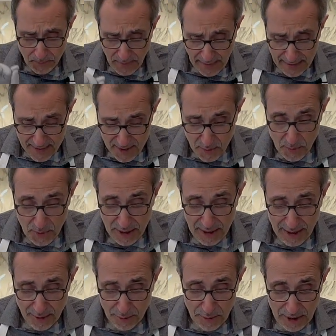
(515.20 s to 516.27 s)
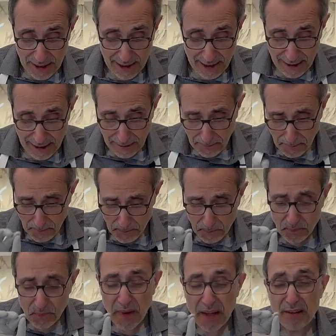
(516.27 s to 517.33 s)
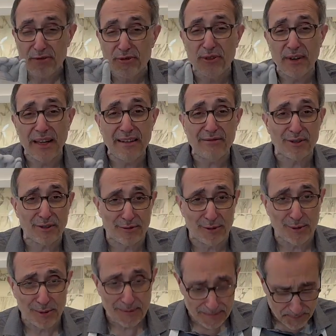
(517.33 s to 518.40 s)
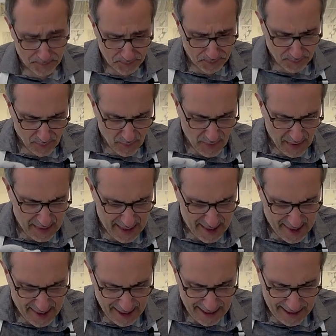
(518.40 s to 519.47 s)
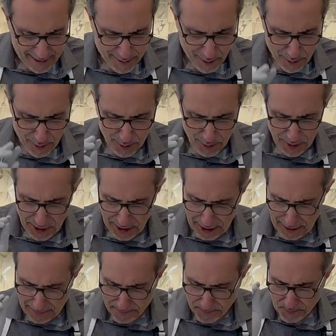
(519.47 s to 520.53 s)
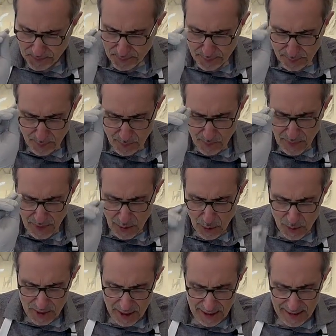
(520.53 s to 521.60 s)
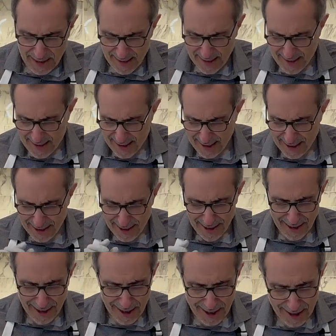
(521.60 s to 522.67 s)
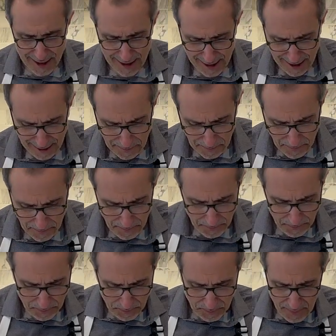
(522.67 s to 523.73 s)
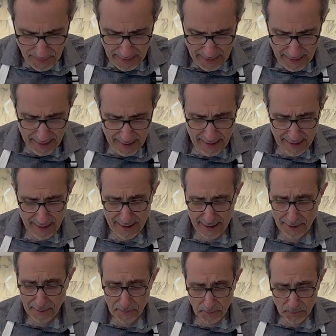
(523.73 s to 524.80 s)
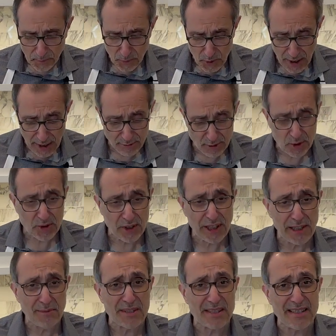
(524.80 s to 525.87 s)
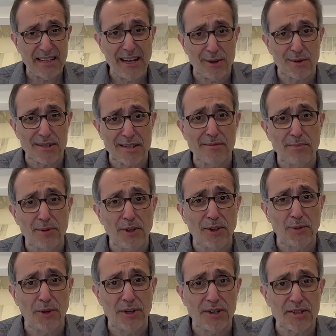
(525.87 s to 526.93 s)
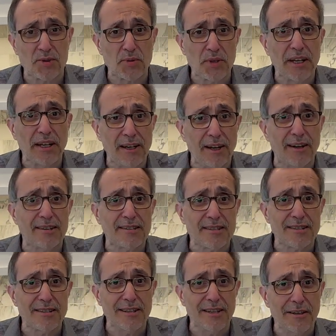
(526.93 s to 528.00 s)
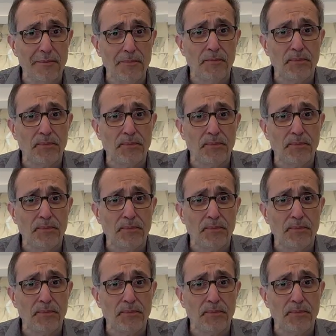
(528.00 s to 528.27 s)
It's really, really flavorful. The cilantro, those onions, the little garlic. Uh, you have to try it, but see how simple it was. Really, honestly,